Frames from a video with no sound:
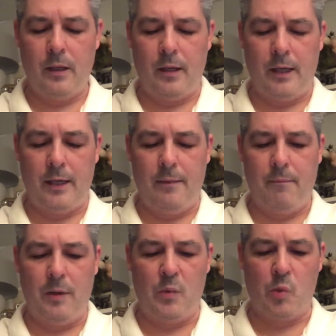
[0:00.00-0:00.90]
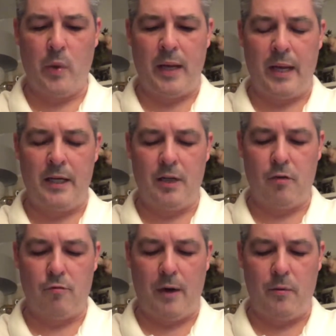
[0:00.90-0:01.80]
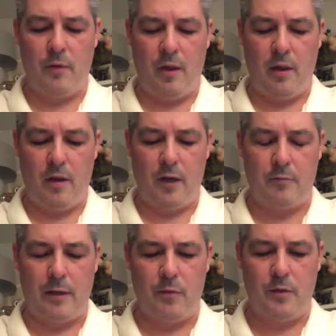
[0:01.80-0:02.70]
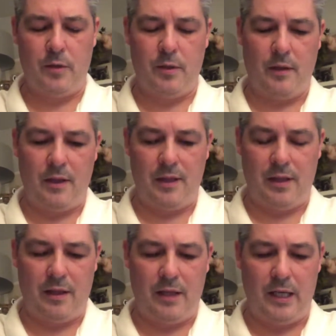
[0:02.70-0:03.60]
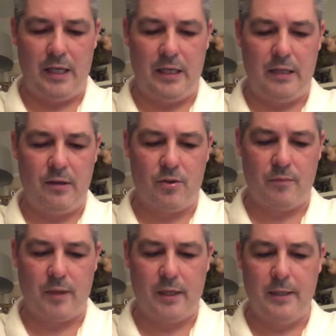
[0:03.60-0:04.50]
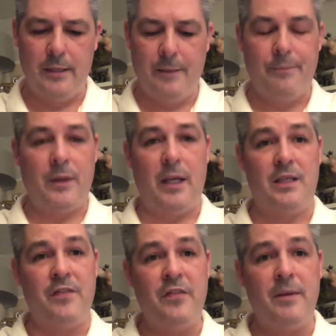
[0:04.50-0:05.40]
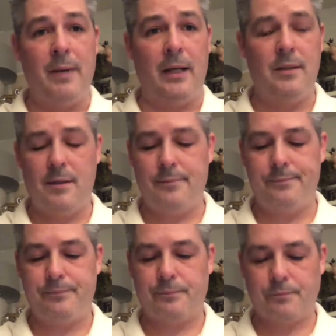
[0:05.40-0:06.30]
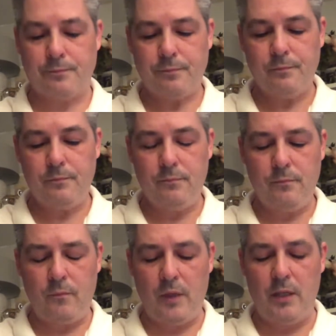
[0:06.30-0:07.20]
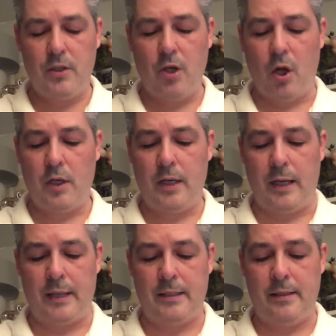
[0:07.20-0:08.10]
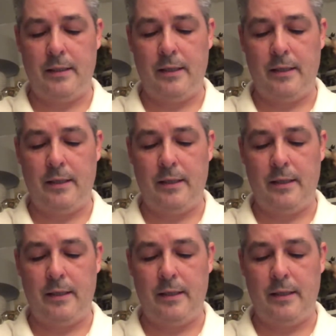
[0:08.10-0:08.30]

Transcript: It was a weekend around the 18th or something. It's 50 miles, starting at